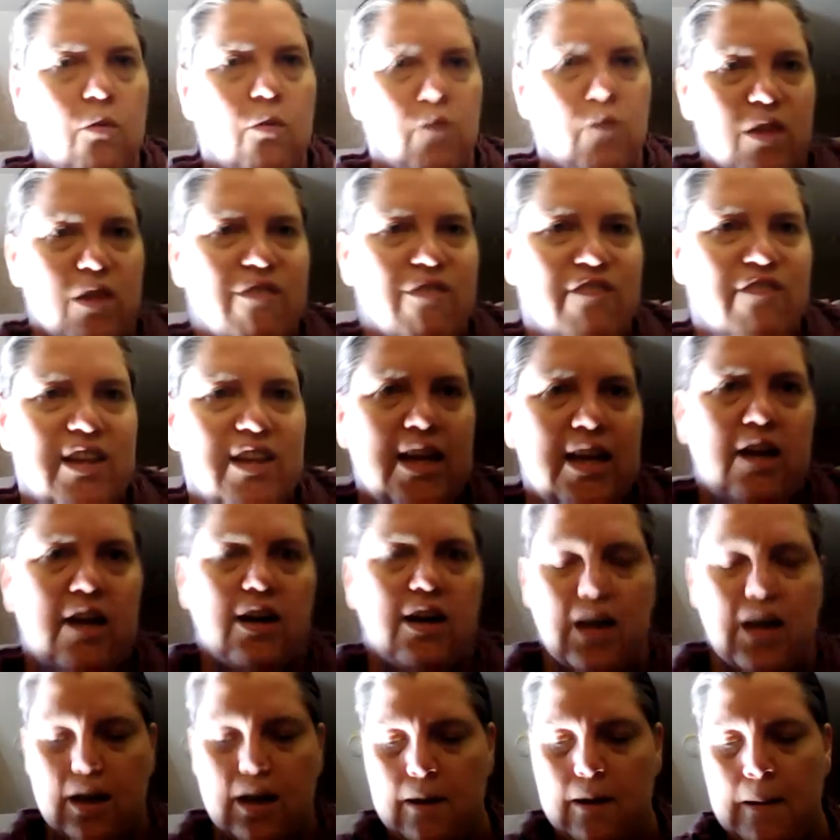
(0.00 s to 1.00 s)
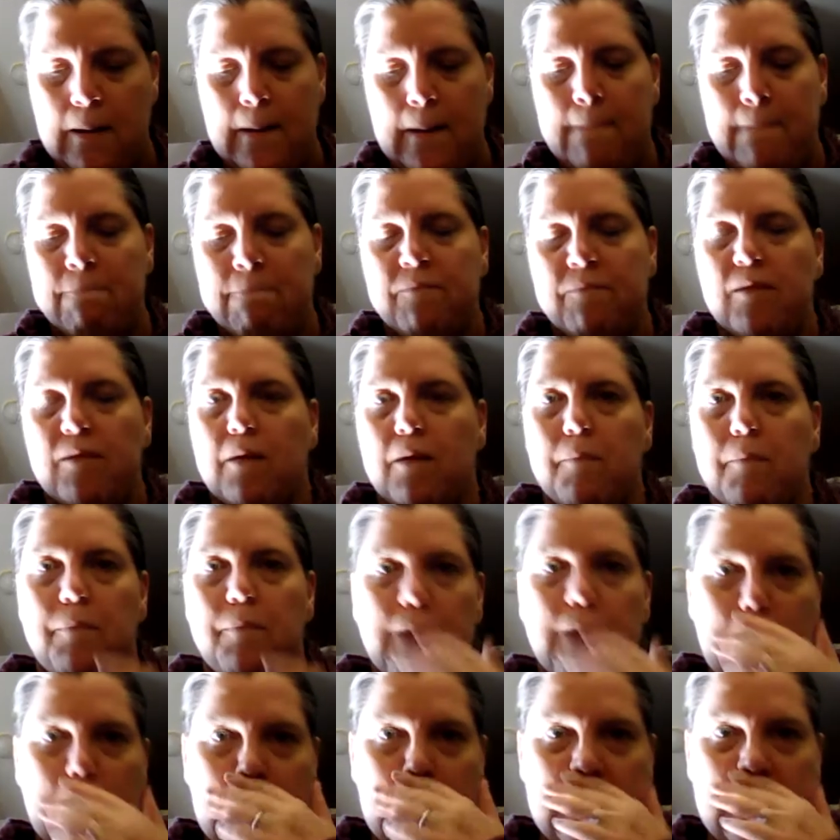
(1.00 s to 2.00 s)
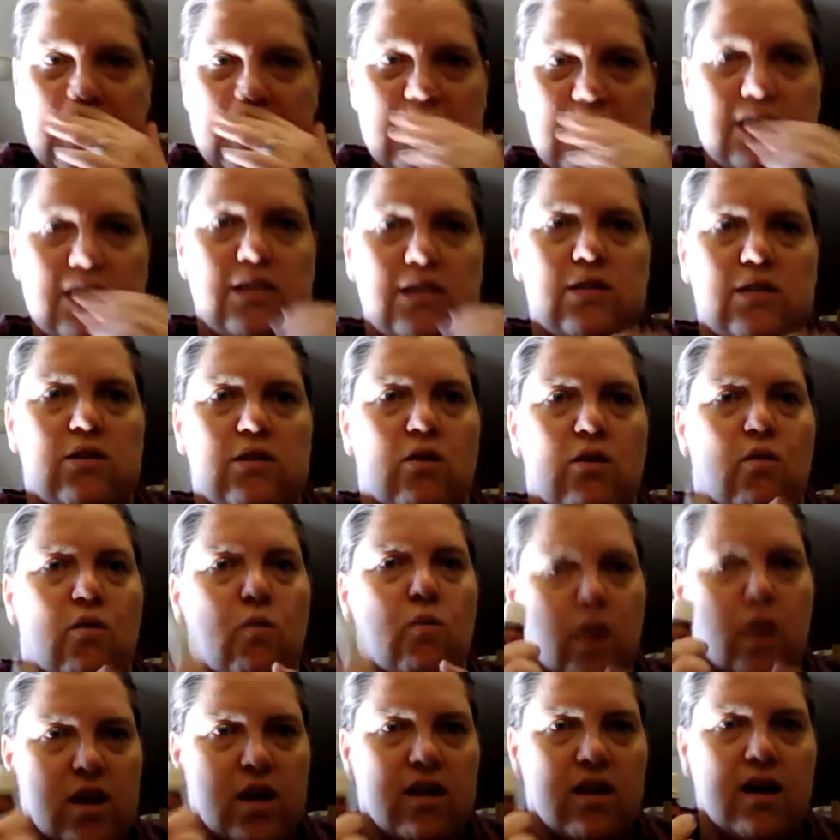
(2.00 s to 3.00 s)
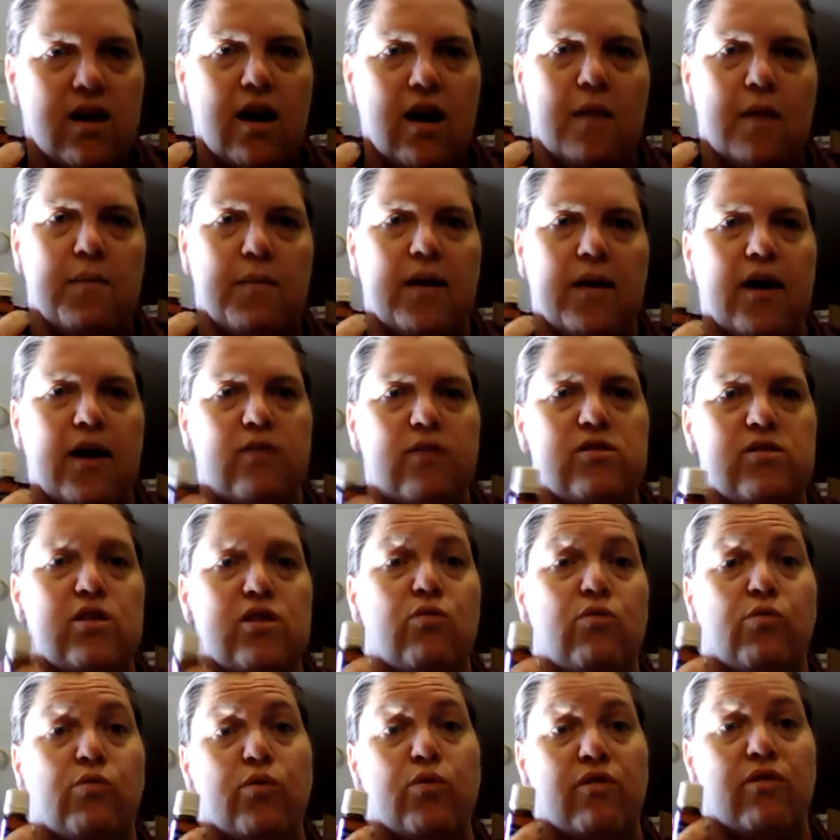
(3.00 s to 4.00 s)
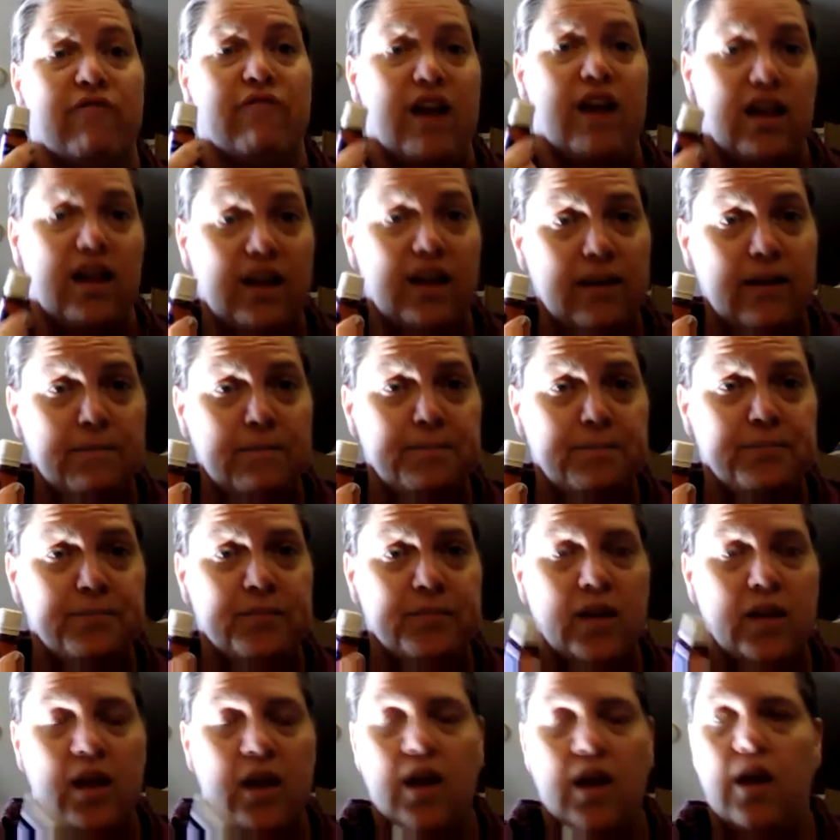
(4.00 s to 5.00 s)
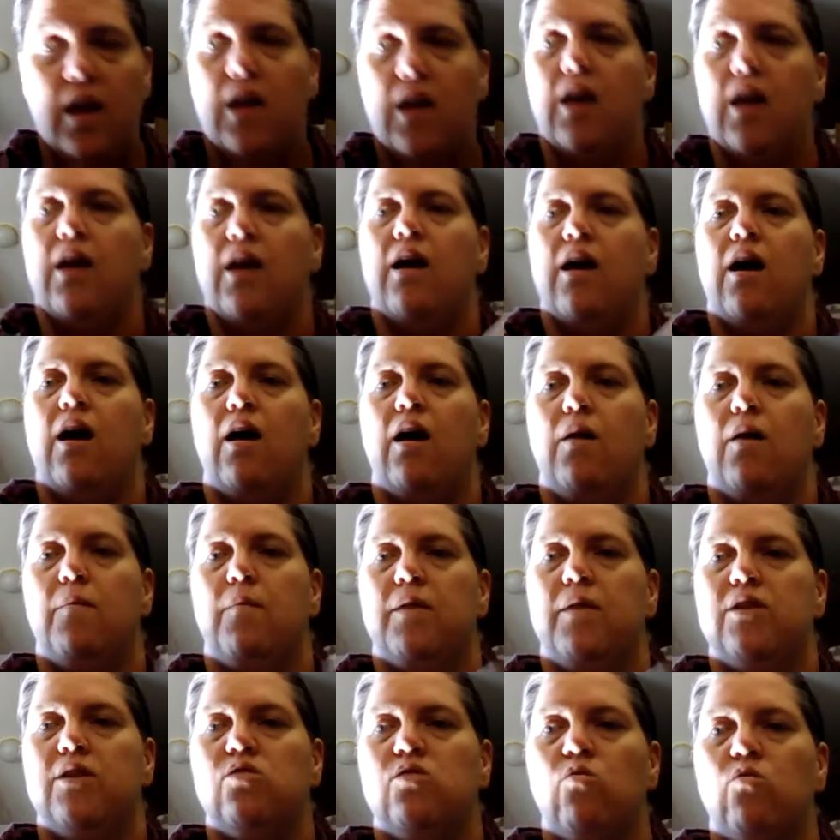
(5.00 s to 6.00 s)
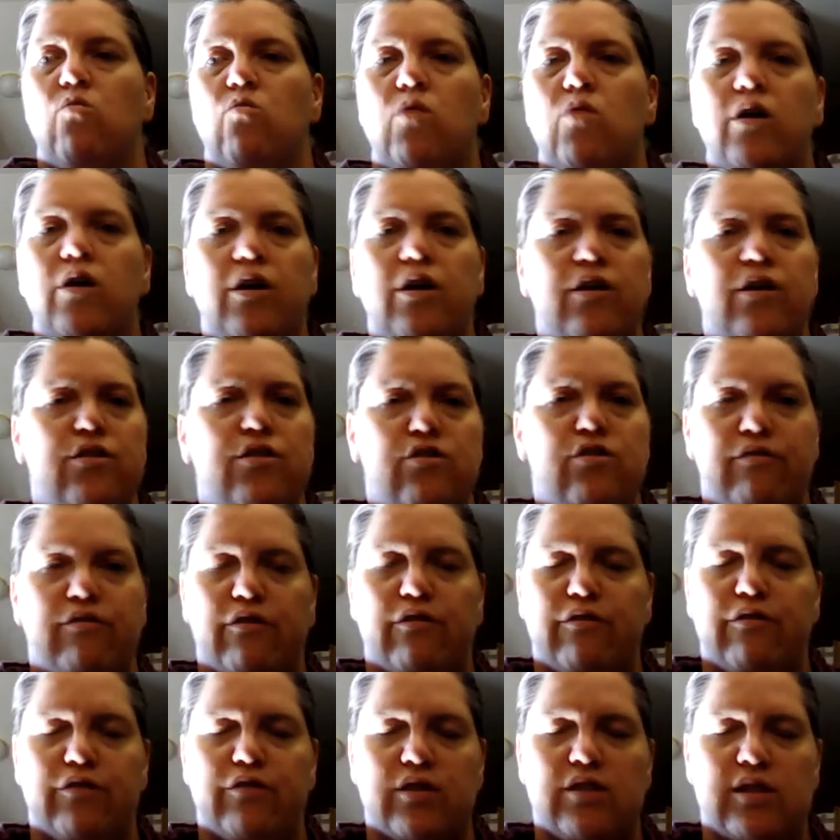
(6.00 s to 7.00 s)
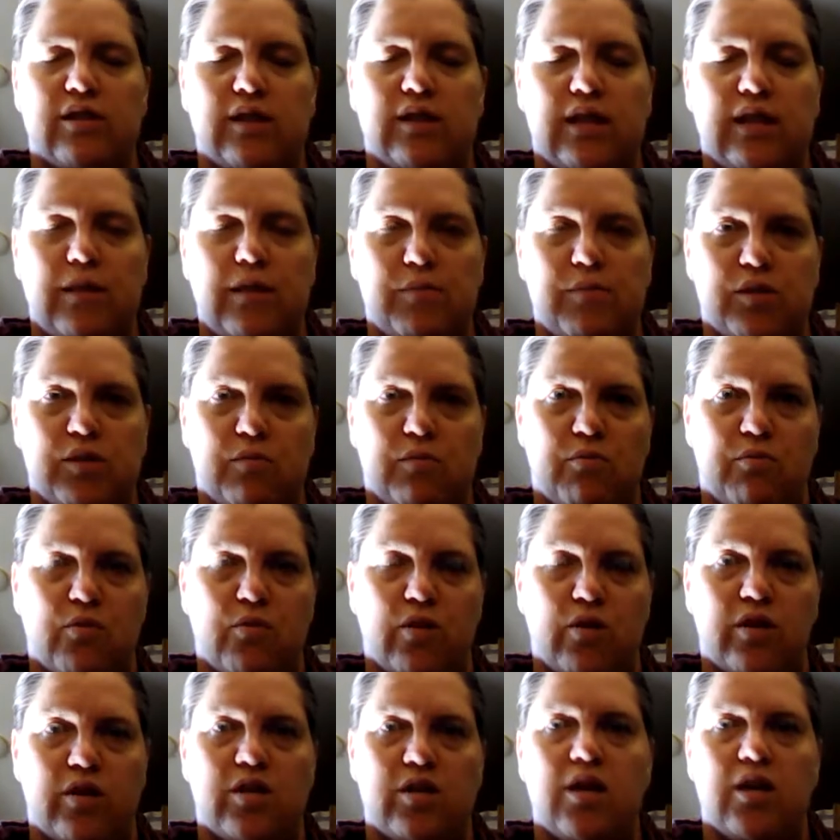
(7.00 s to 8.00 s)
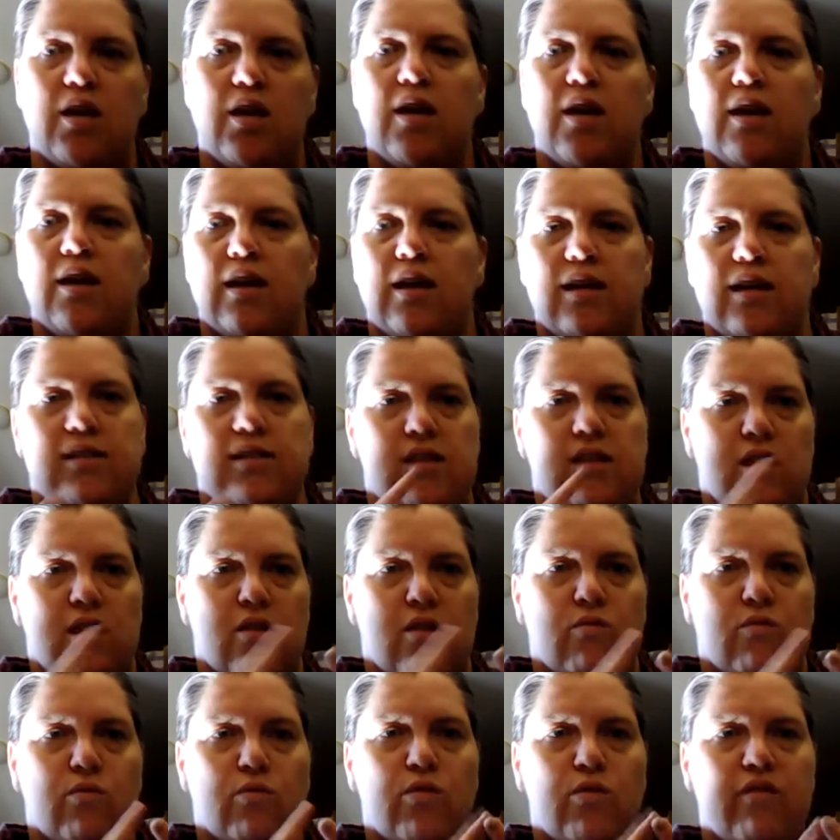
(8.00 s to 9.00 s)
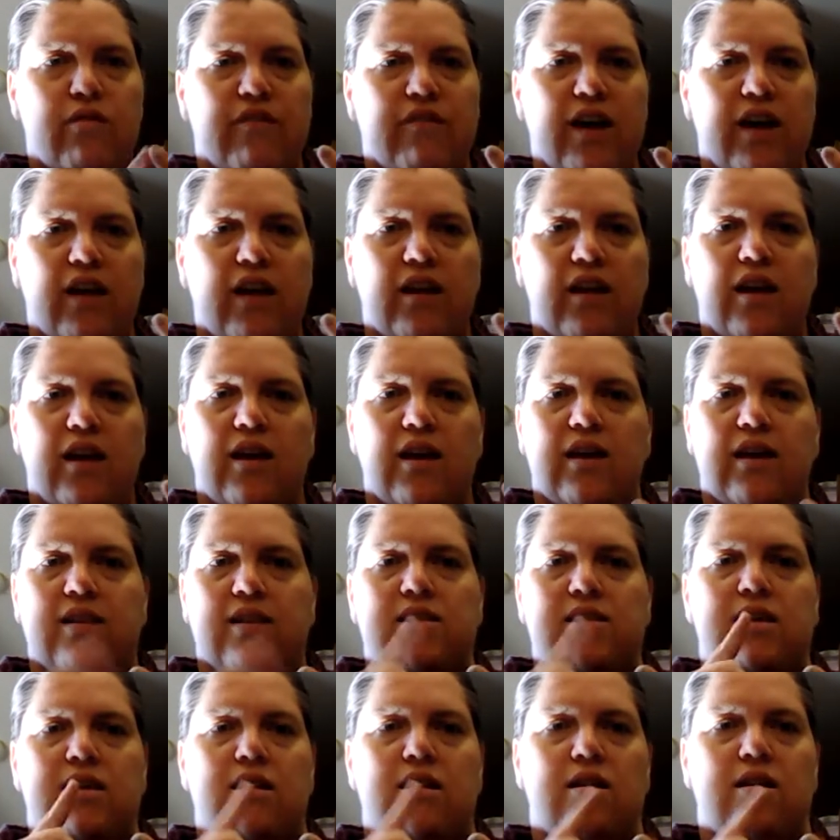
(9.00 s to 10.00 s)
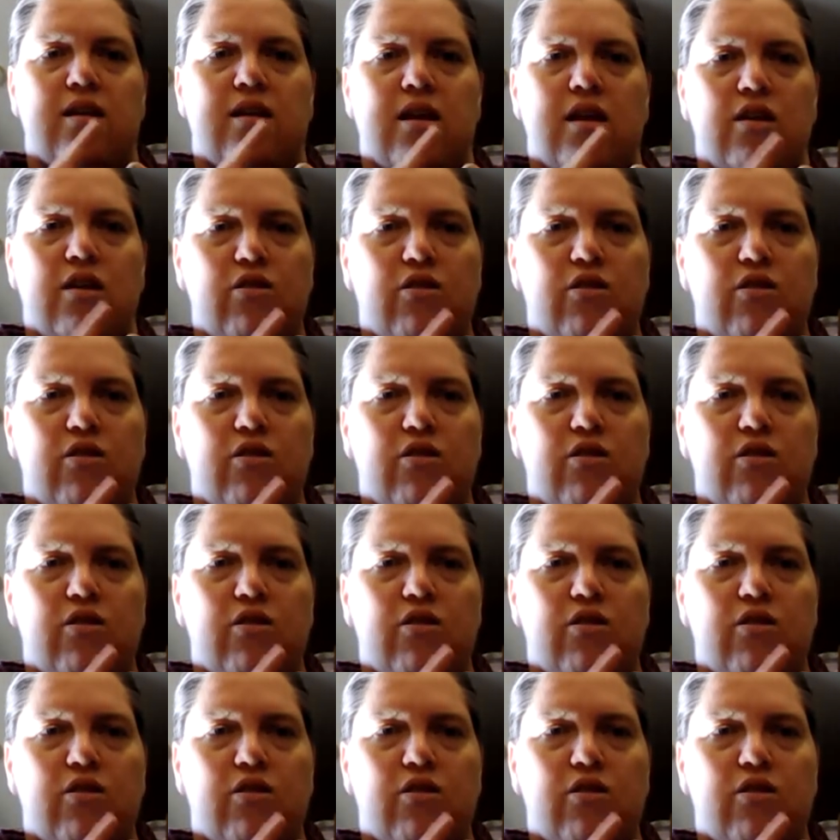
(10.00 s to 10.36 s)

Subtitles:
with valerian, but it's one of the compounds in rutavala. It's wonderful for sleep support. It's in rutavala, it's in